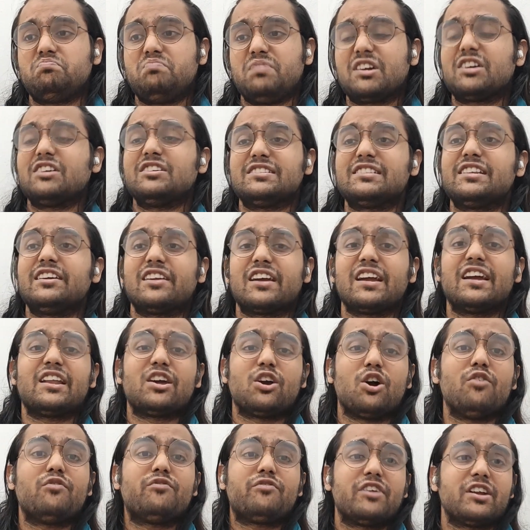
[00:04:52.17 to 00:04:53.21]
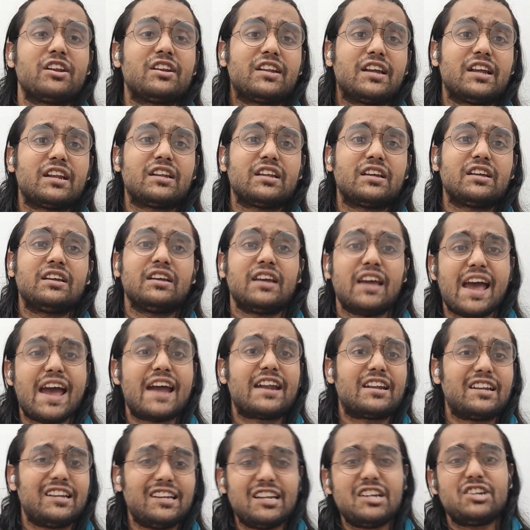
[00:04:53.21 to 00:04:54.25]
because they're getting offended
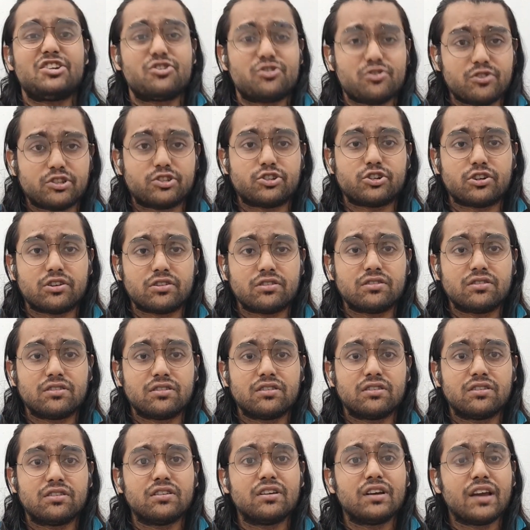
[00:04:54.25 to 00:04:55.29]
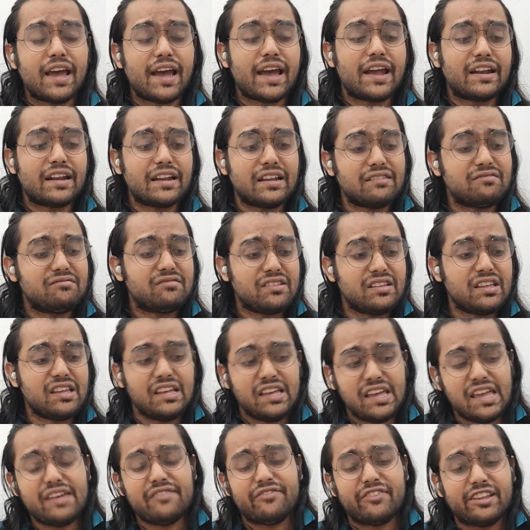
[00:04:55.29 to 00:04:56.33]
at literature. And
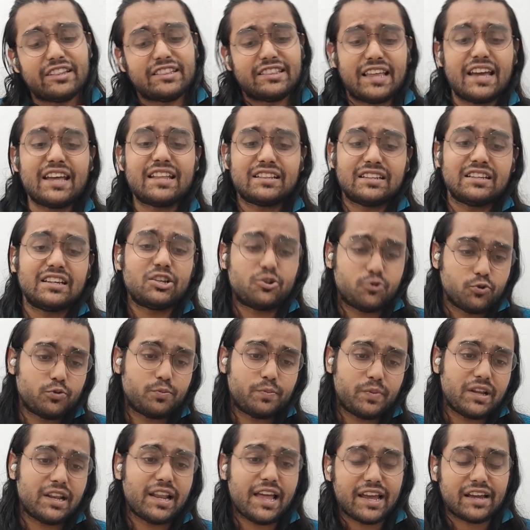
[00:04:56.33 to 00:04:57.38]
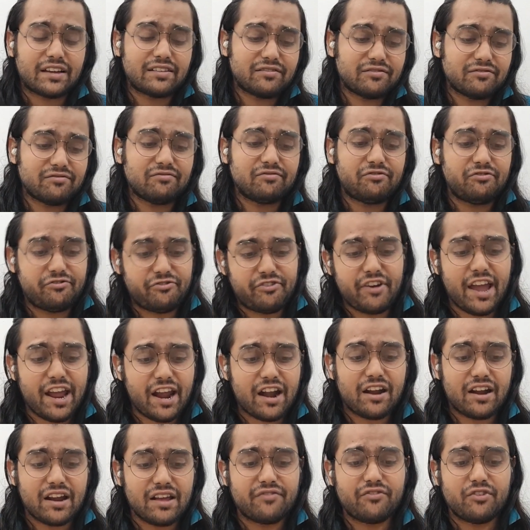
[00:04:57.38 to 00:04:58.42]
even then, it would be like
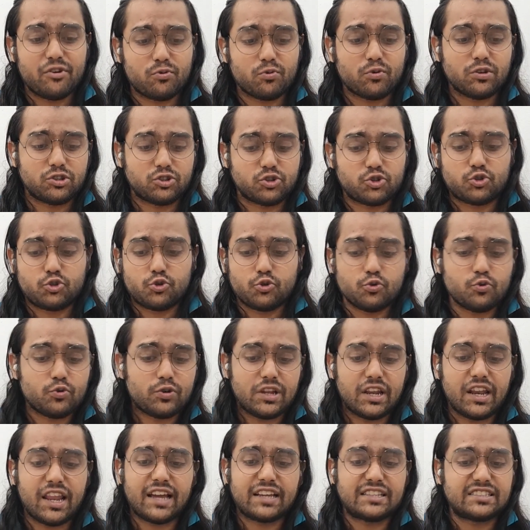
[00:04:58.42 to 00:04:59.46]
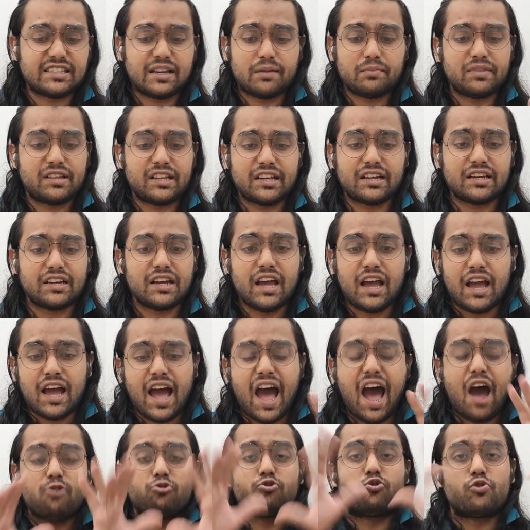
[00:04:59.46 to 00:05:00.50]
fair if it was truly like something
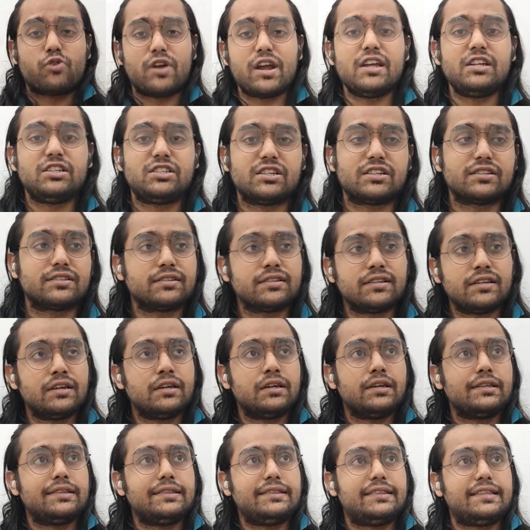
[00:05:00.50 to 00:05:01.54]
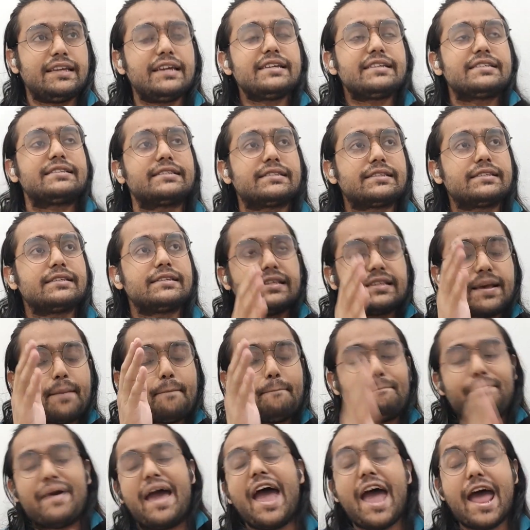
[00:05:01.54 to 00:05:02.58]
outrageous. This is a
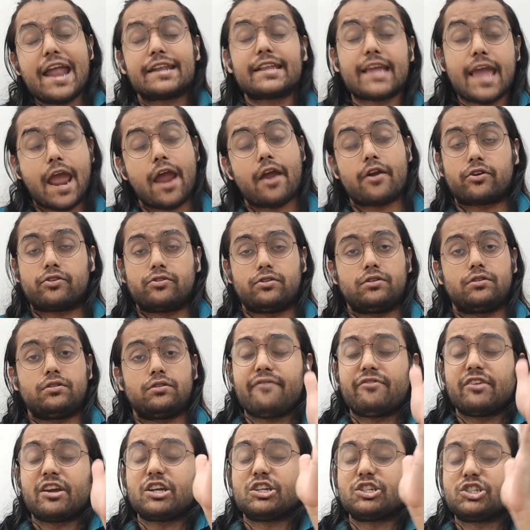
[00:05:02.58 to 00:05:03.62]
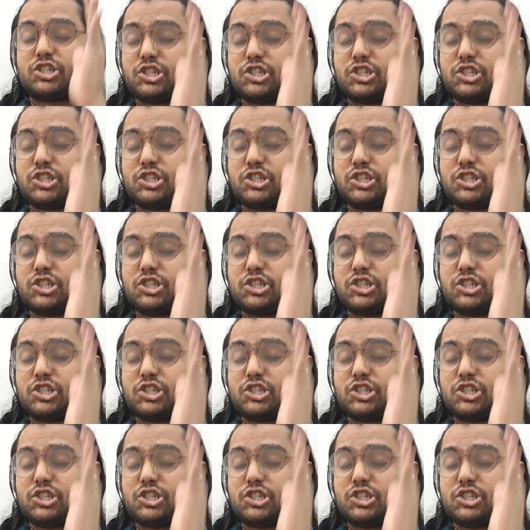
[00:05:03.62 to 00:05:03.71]
bad character having a